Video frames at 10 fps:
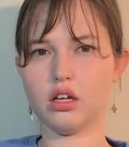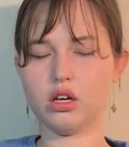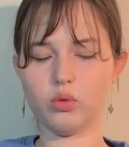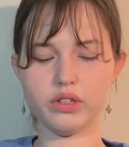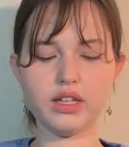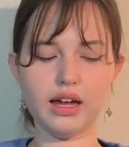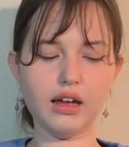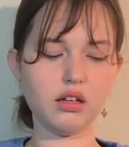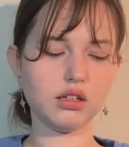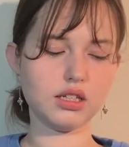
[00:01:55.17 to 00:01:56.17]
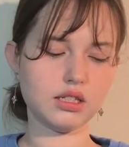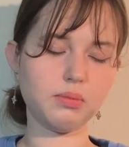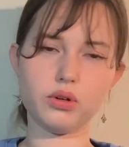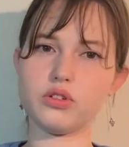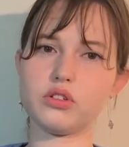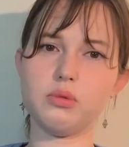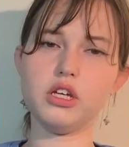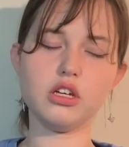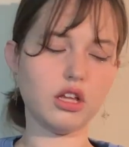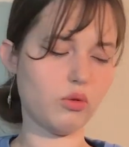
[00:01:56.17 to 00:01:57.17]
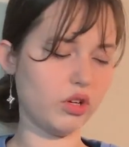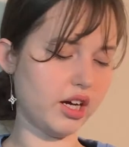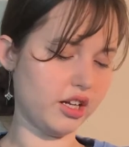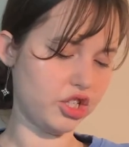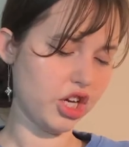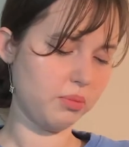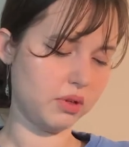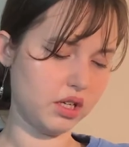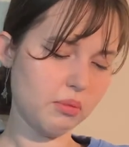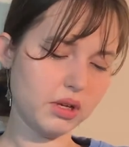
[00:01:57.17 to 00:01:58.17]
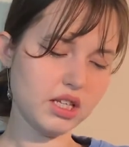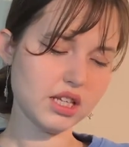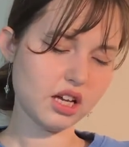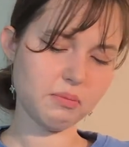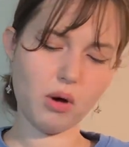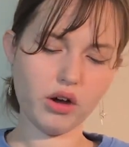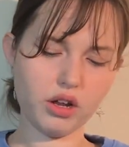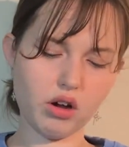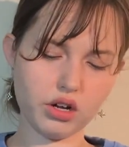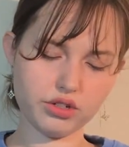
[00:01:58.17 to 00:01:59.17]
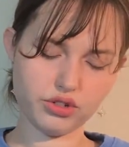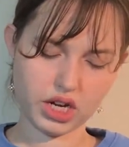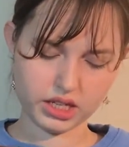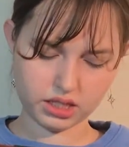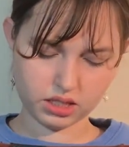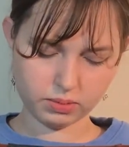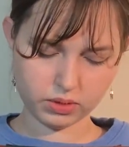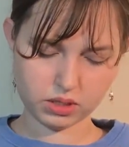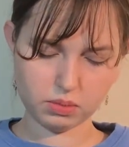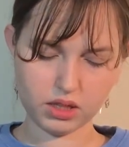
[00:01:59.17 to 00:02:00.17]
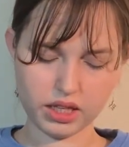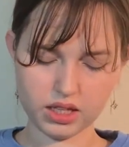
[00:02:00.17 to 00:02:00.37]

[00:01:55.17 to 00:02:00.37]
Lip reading: what the hell it's supposed to be, like what kind of shape it is. But it's like a bodycon dress. It's supposed to be like a